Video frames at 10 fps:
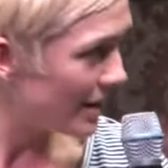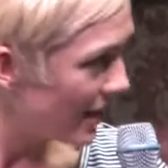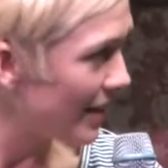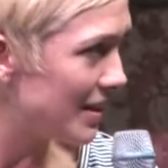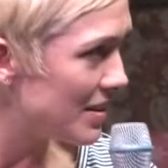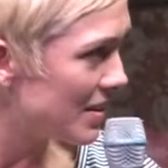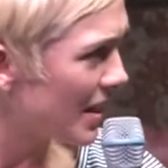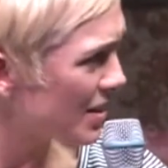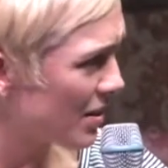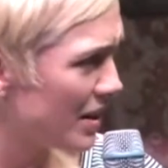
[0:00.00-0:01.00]
exactly as you
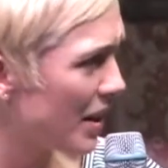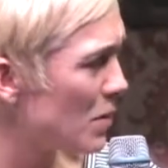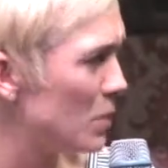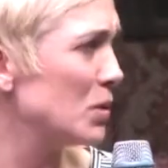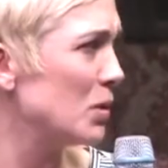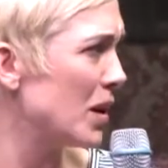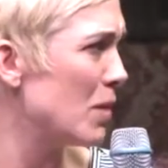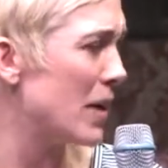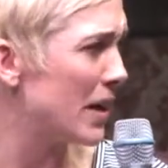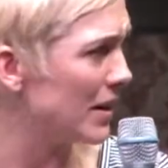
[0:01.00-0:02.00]
say, try and get people
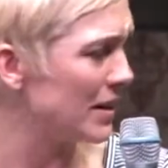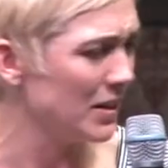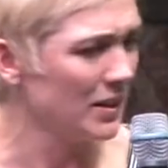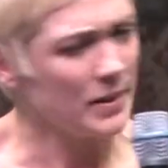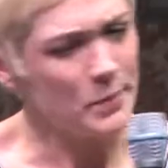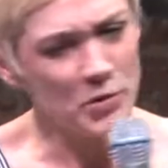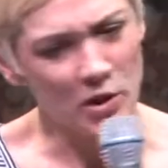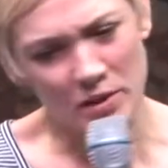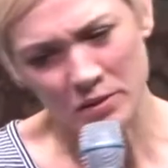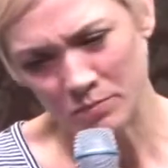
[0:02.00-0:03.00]
talking about it and
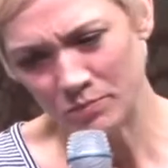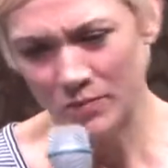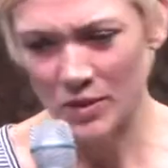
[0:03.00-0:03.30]
try and